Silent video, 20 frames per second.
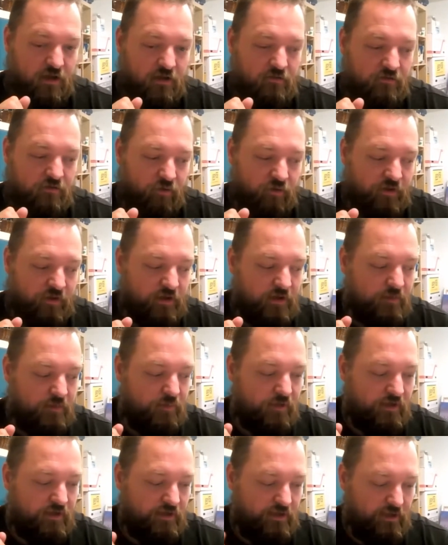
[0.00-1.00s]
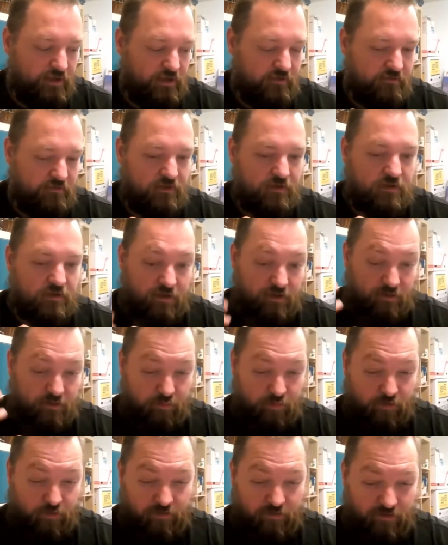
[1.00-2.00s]
So he believed that the
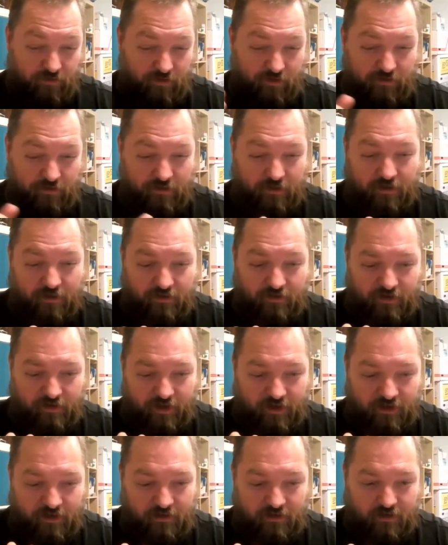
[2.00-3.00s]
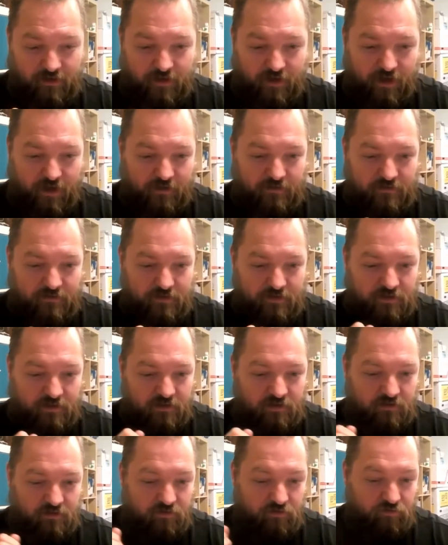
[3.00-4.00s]
person on the other end
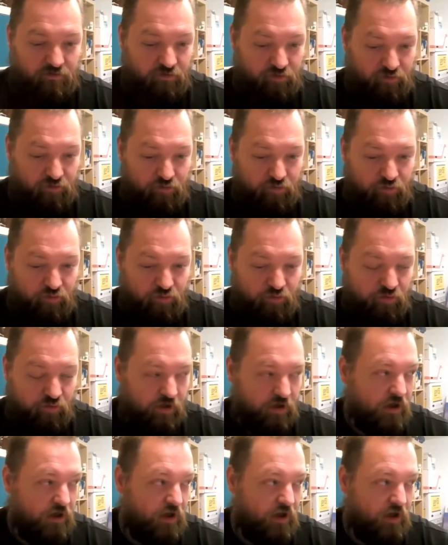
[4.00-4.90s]
actually knew